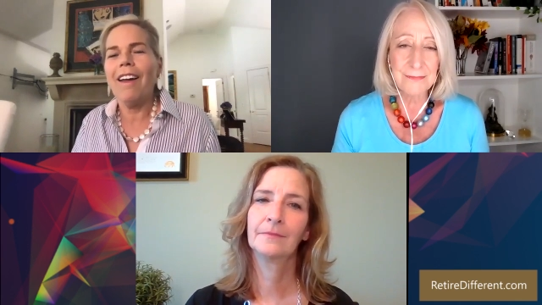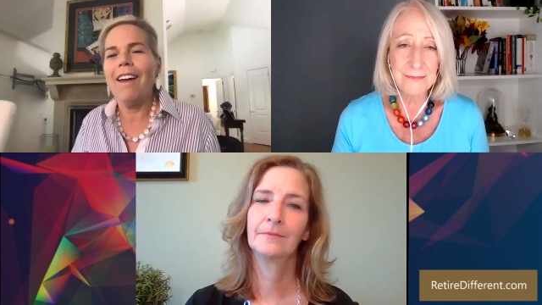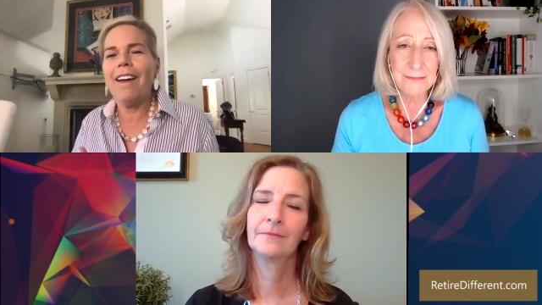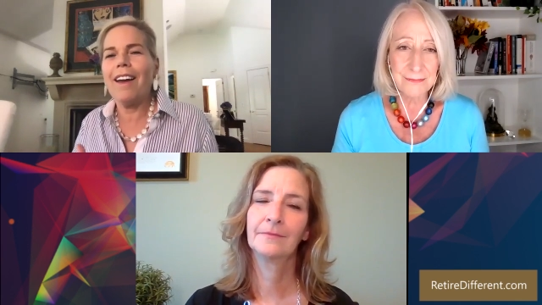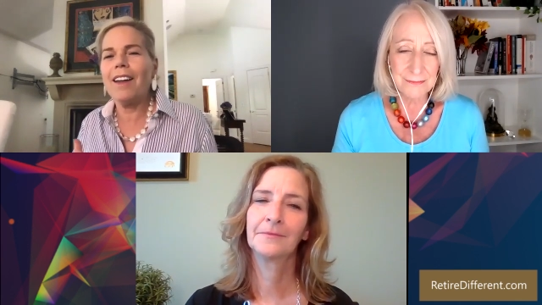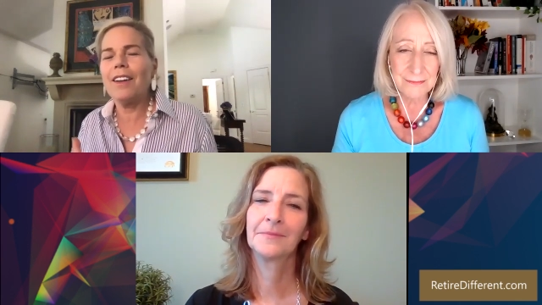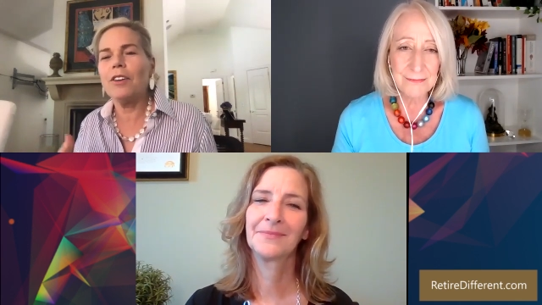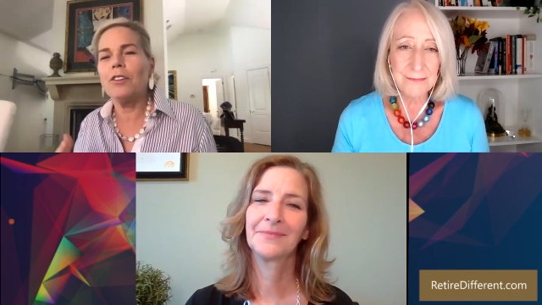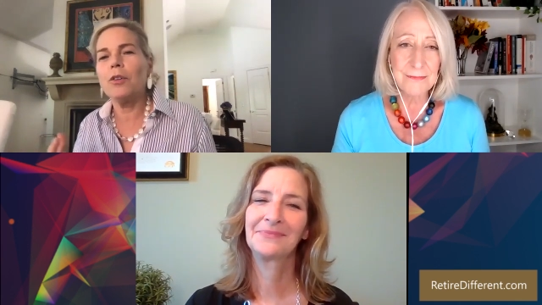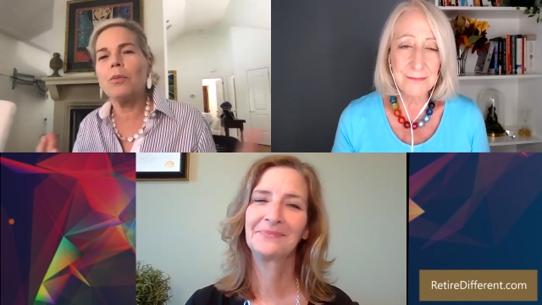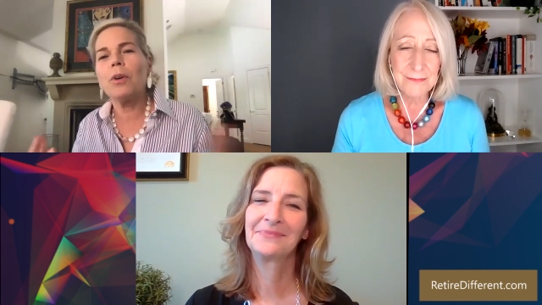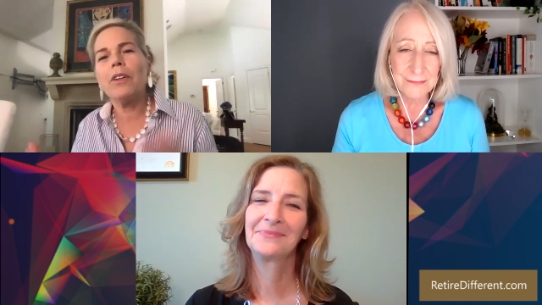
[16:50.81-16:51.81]
Speaker 1: and
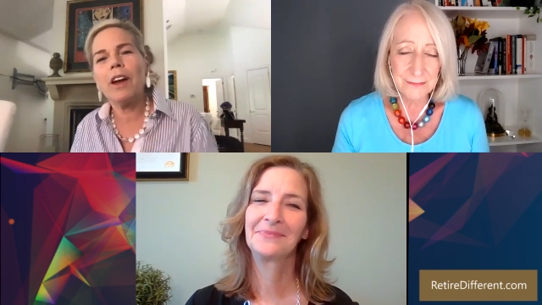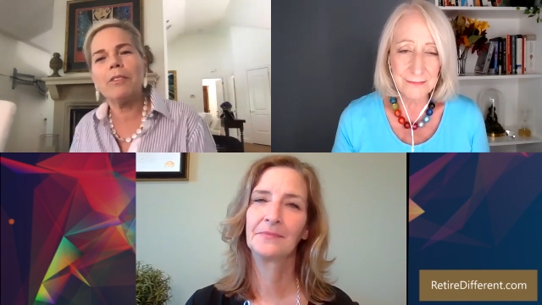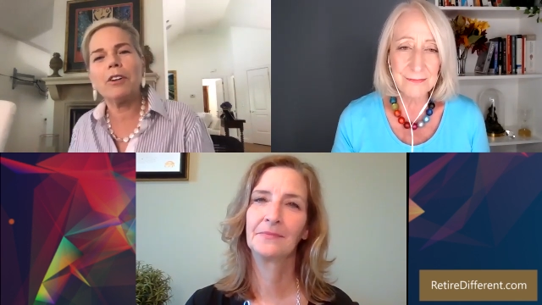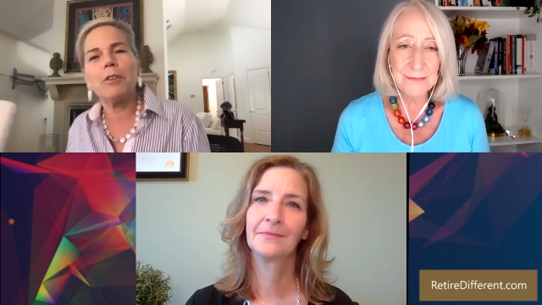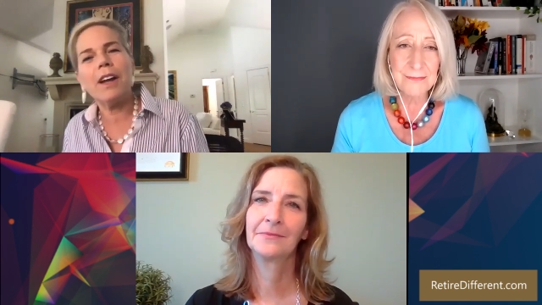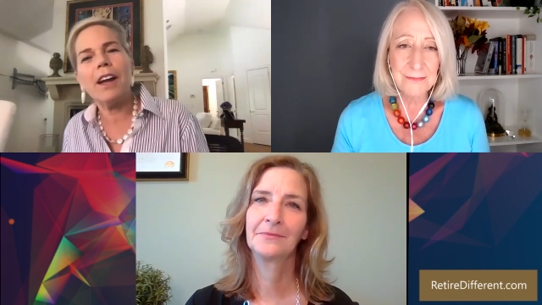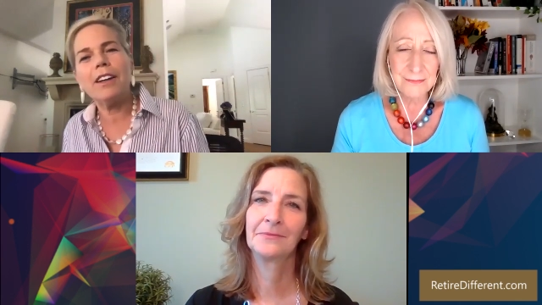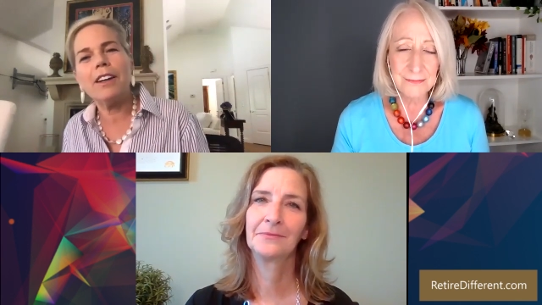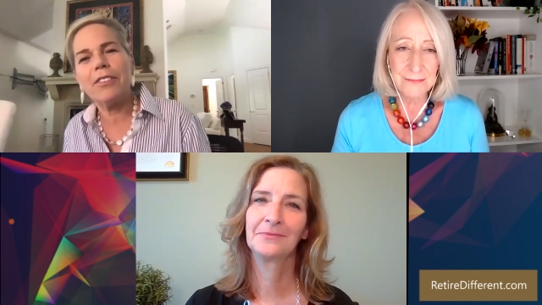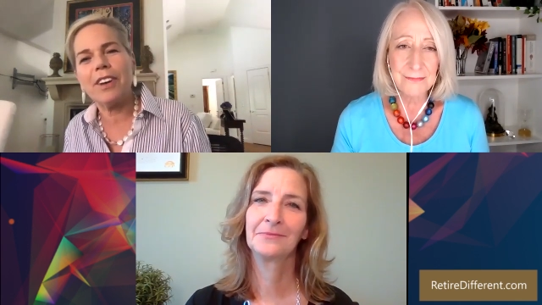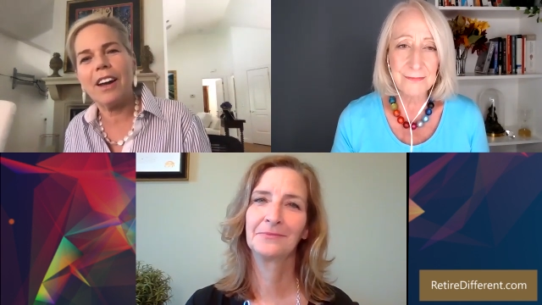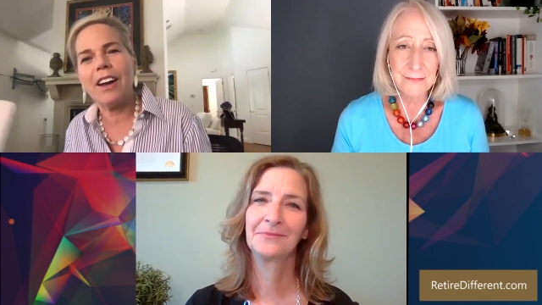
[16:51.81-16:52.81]
you really have a creative
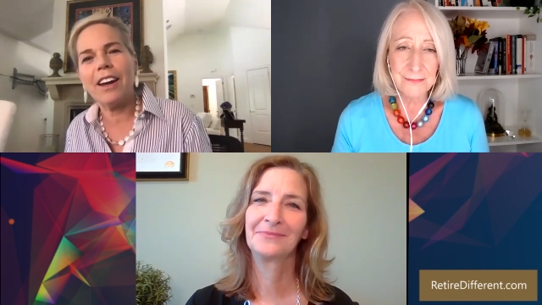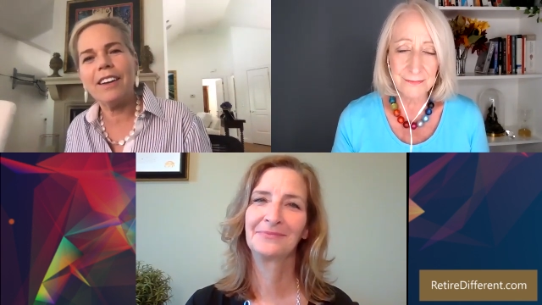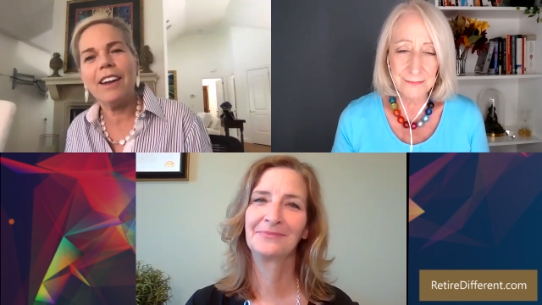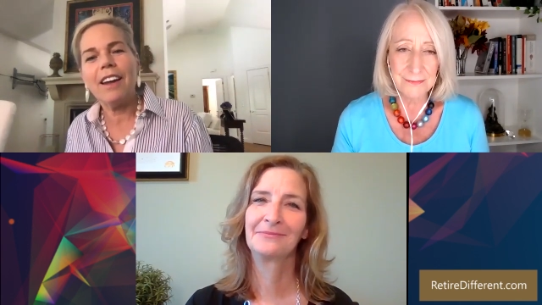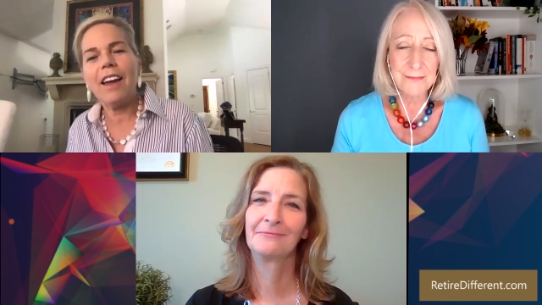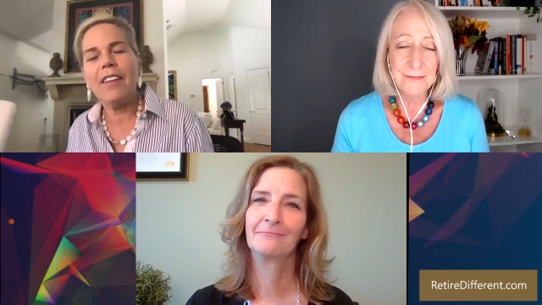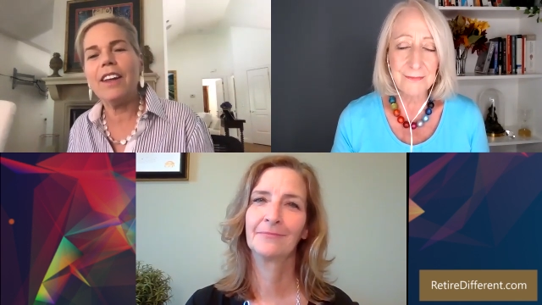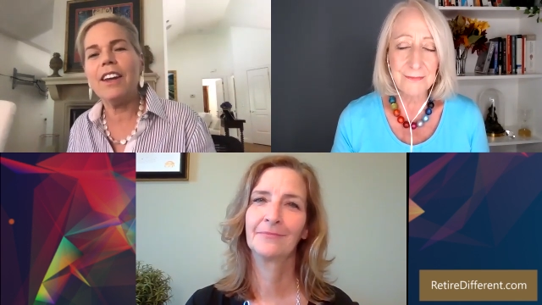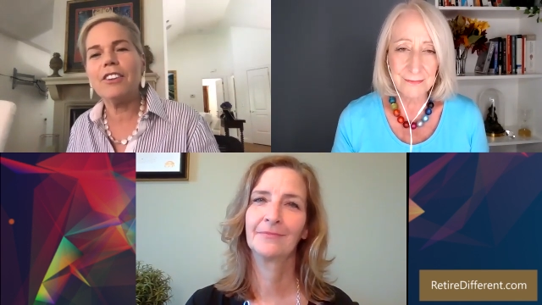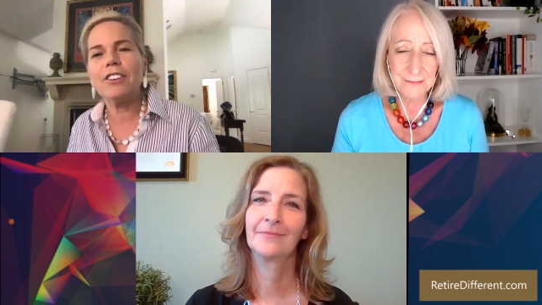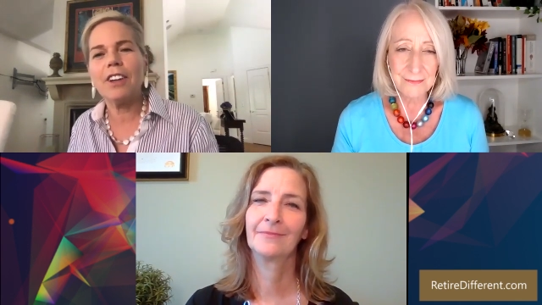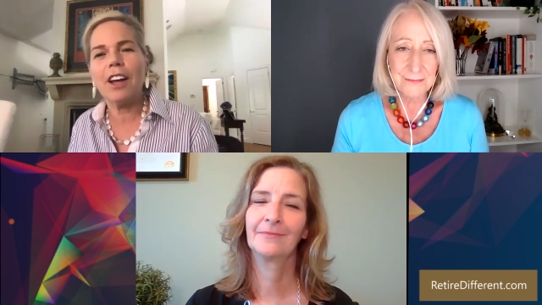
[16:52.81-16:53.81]
side and the
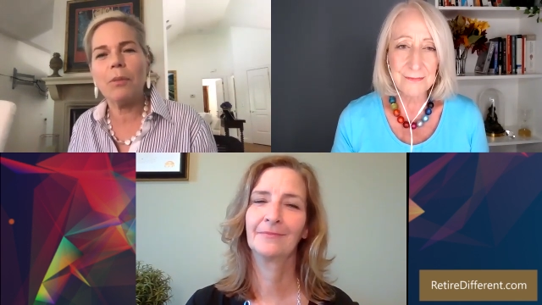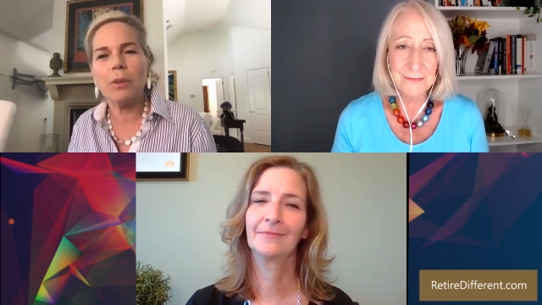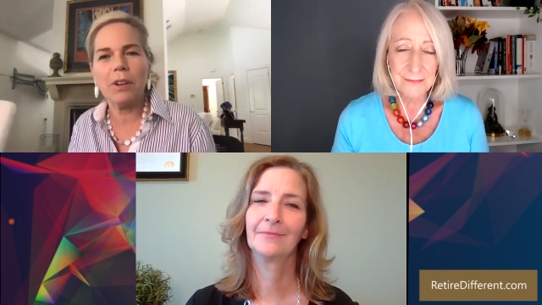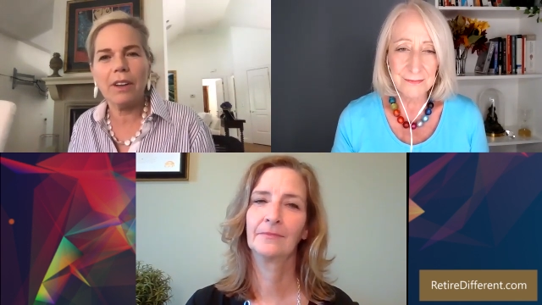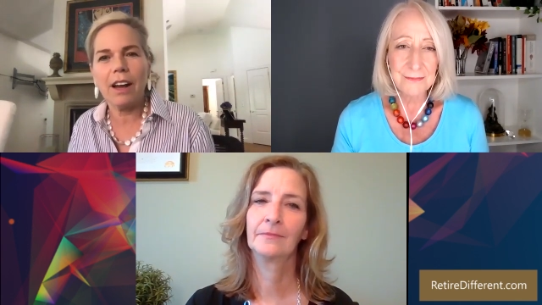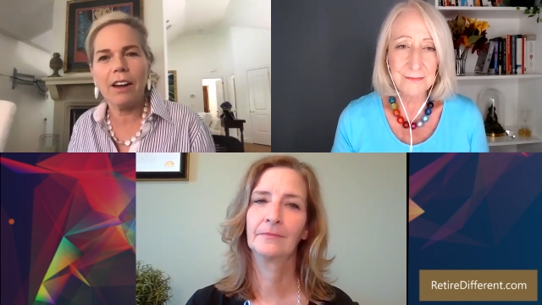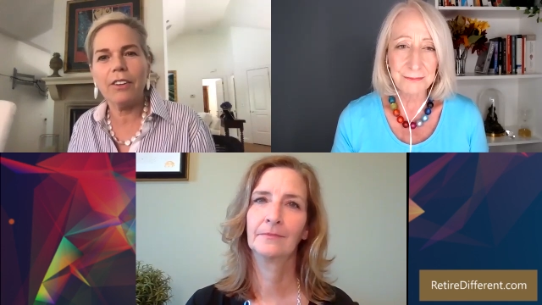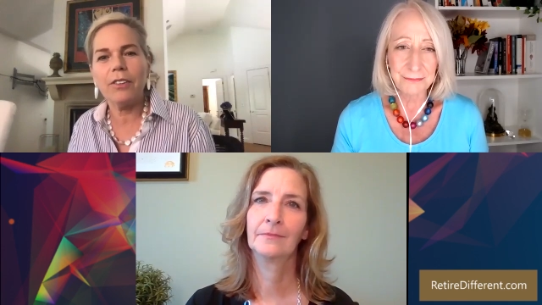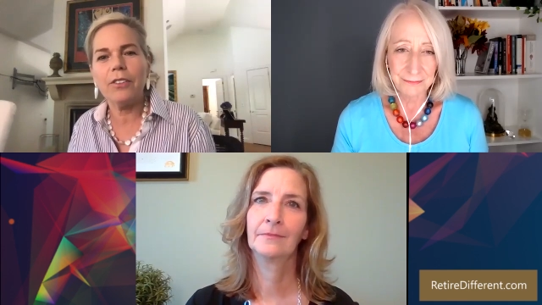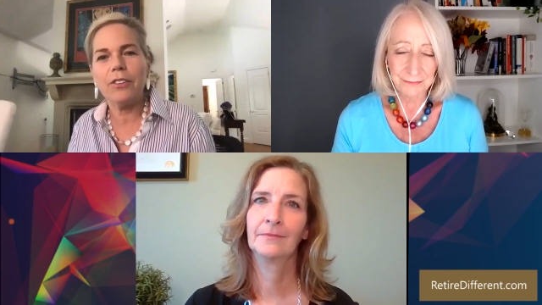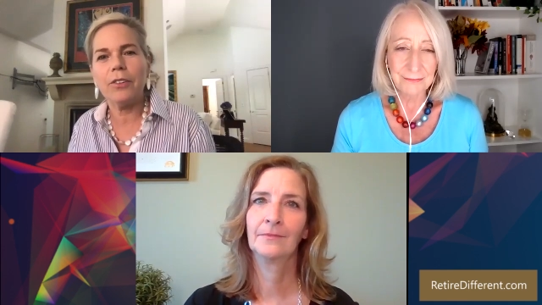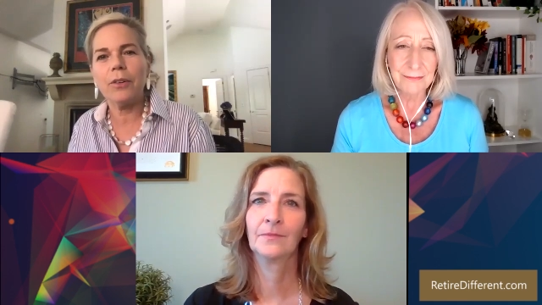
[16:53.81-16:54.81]
internet will allow
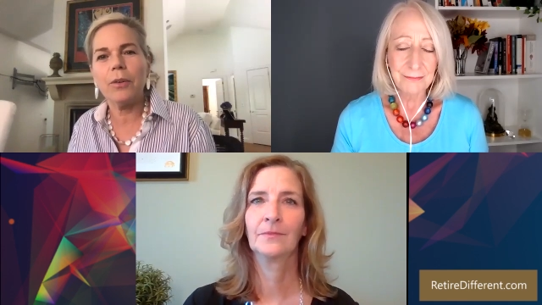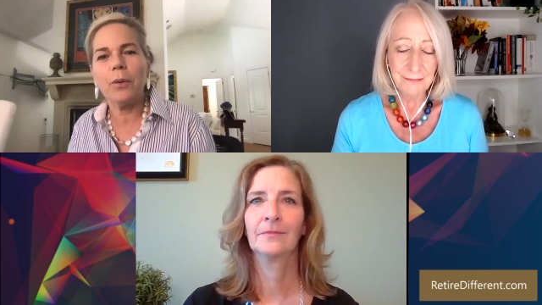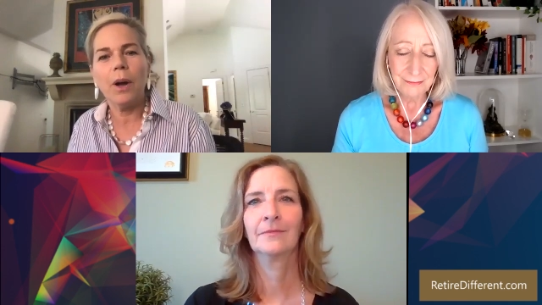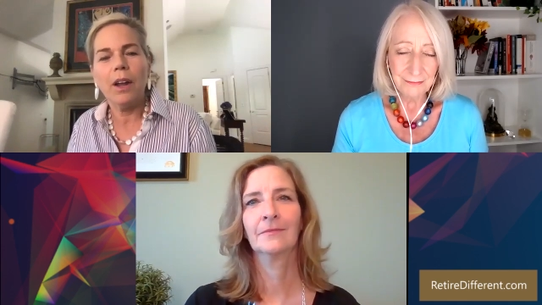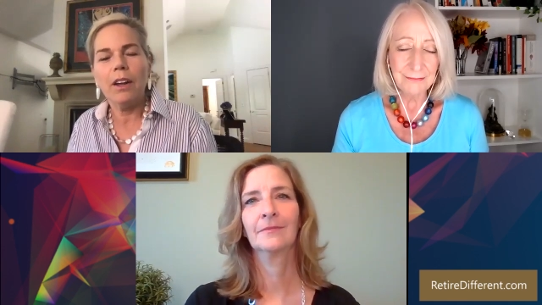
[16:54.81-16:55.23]
you to